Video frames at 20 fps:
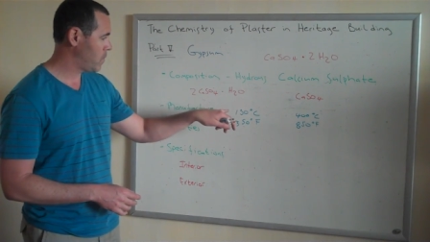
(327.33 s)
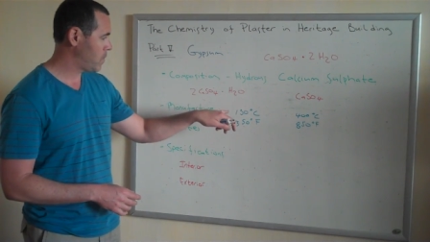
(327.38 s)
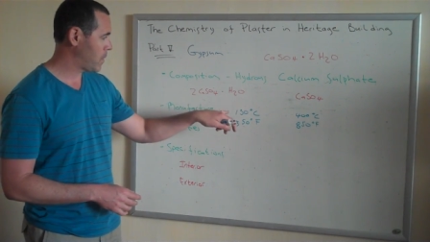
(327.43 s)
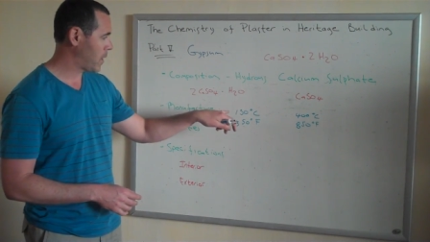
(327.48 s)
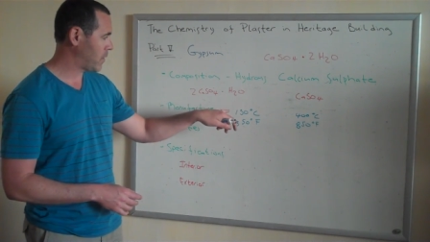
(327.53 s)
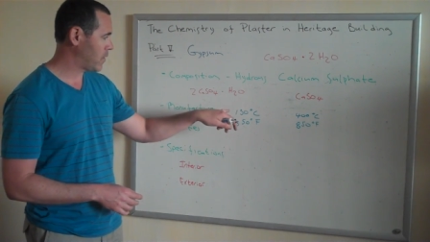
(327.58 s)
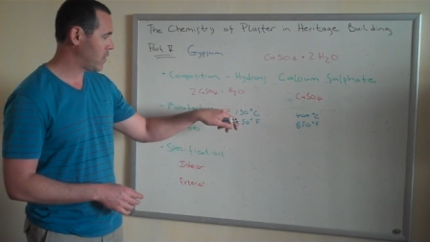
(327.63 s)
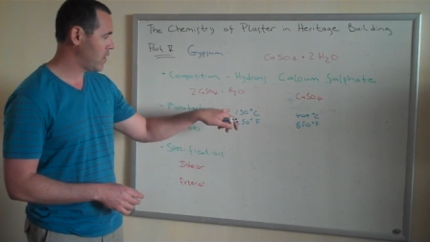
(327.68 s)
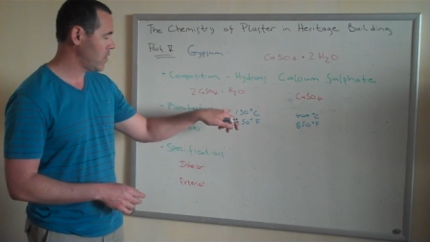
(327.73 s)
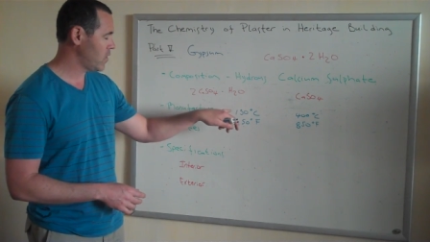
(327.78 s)

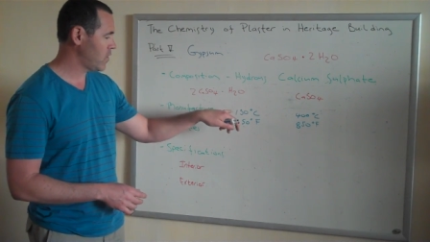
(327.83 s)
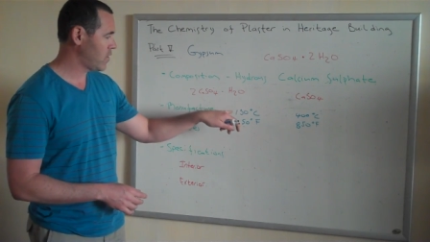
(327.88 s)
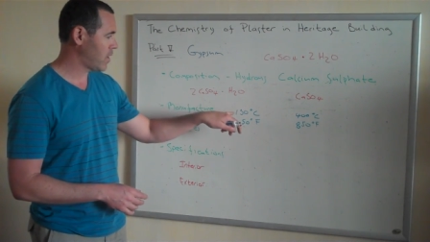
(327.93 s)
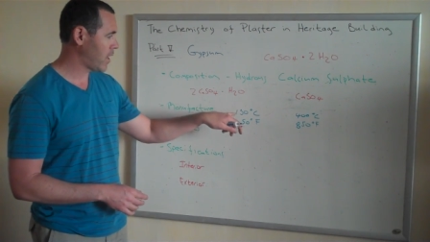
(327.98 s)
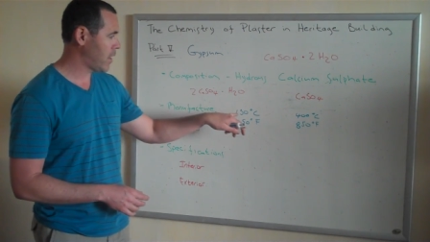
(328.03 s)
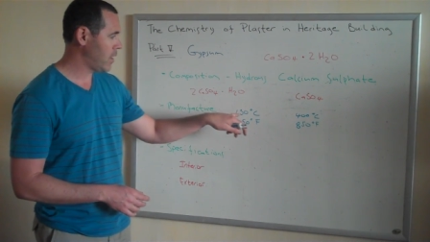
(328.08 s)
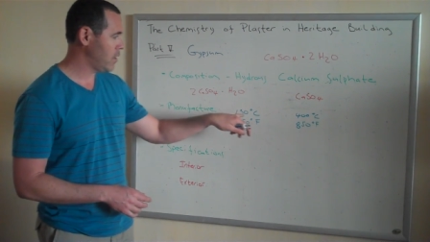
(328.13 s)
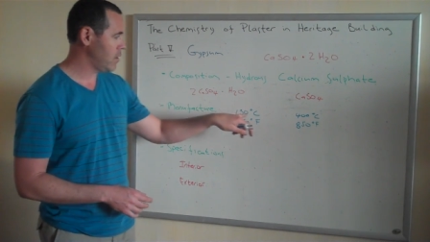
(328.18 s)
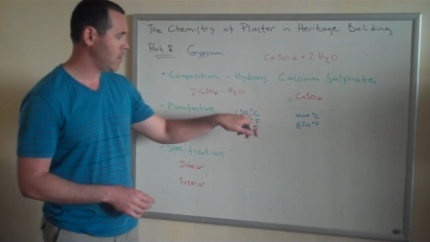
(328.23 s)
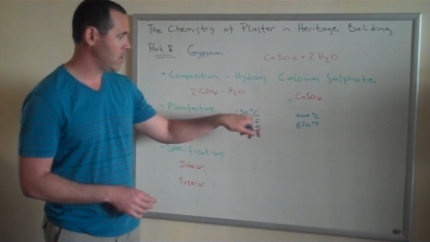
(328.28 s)
at this
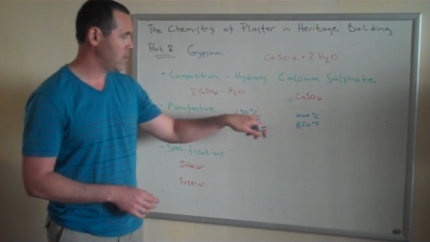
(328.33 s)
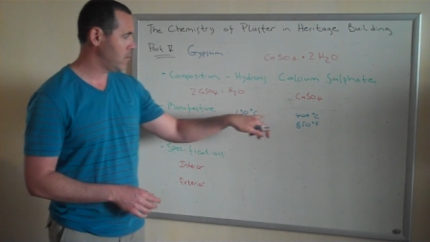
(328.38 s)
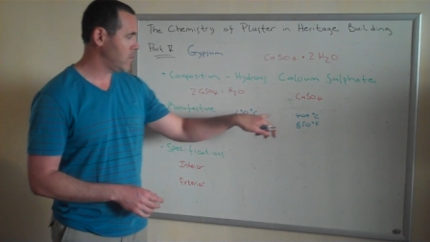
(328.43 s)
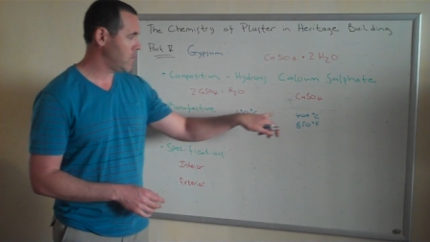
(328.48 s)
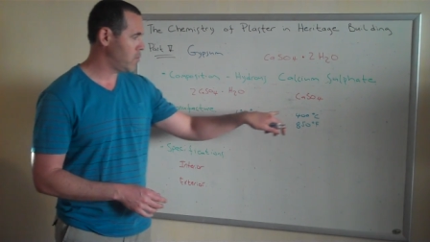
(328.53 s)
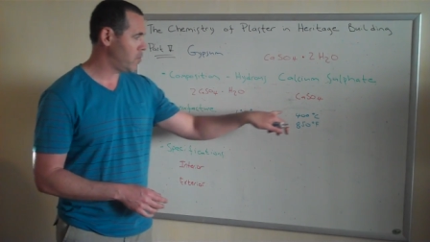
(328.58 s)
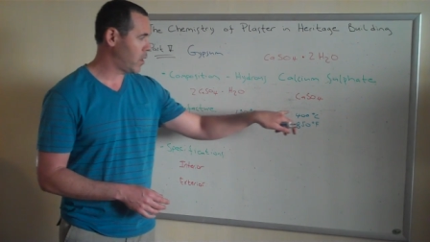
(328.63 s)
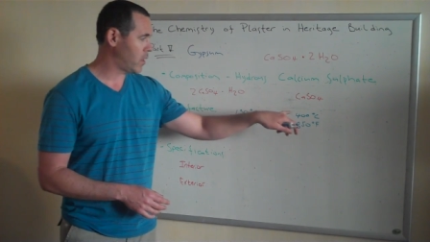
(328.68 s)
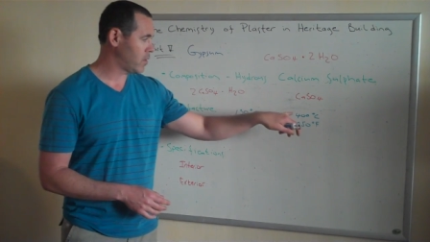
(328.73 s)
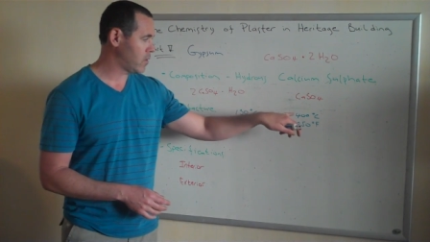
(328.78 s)
state,
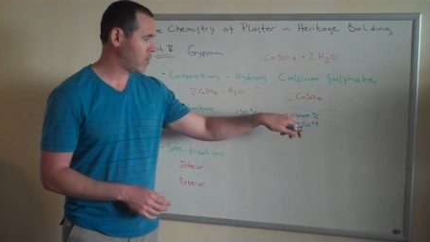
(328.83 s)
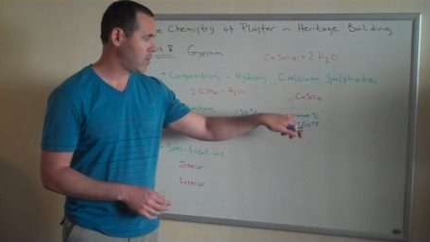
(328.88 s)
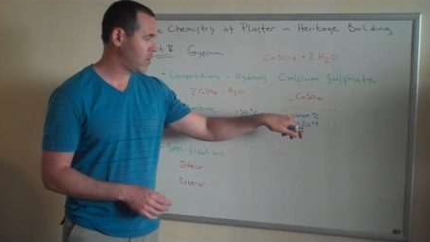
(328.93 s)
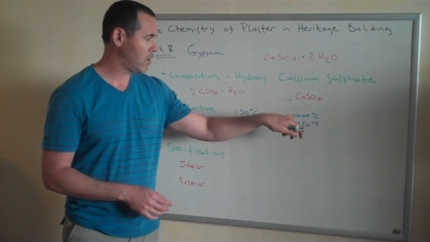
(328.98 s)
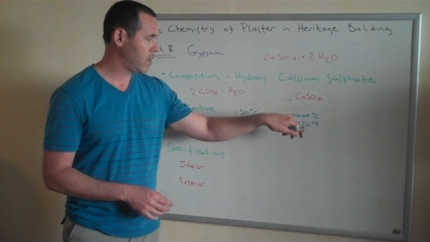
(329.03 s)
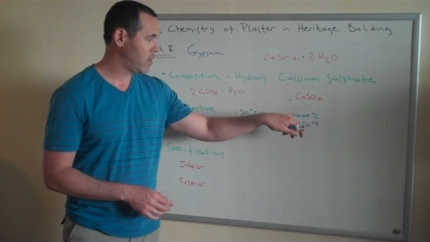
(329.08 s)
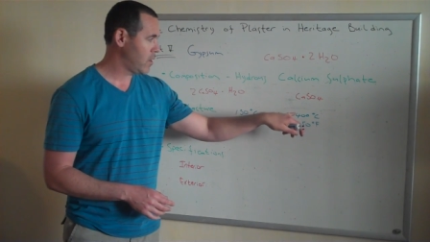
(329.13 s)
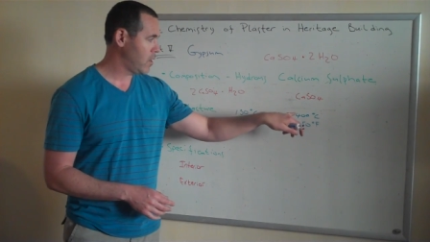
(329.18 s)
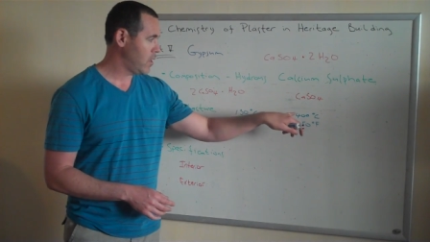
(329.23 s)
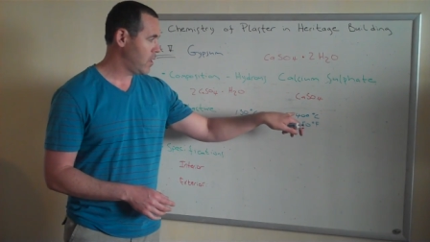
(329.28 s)
but
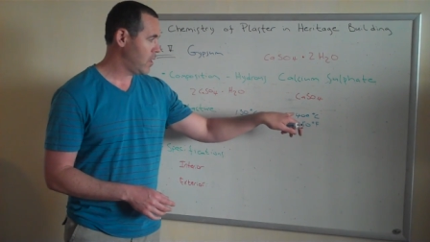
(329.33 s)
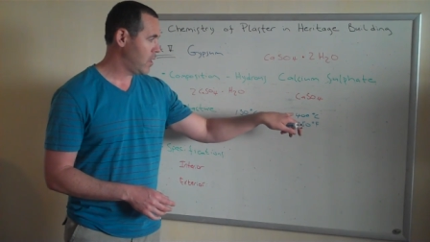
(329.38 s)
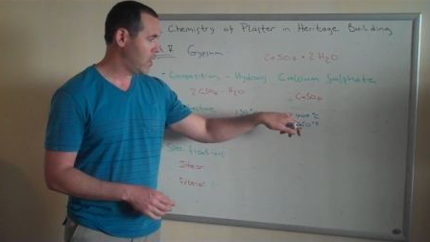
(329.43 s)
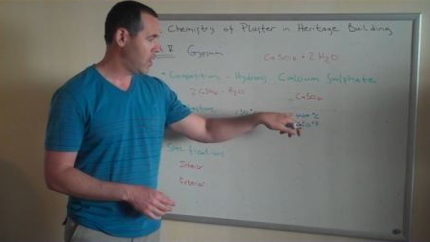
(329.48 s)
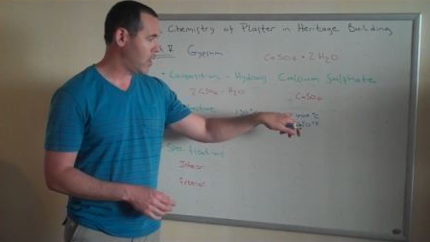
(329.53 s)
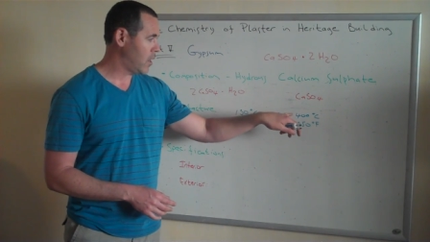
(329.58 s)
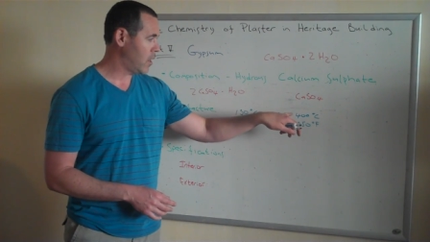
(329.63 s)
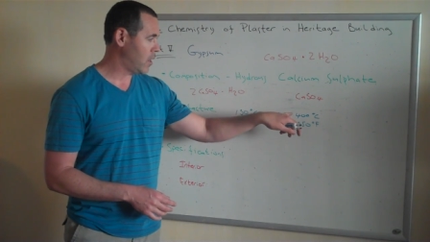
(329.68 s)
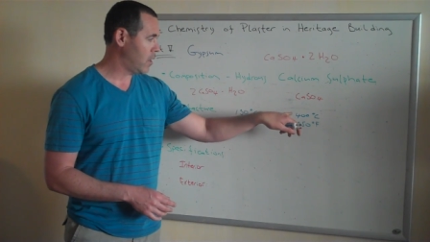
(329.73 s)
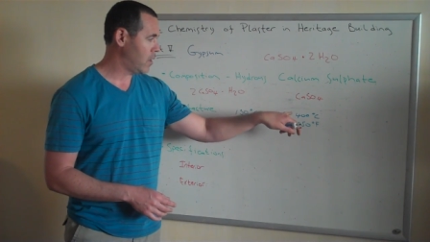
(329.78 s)
uh,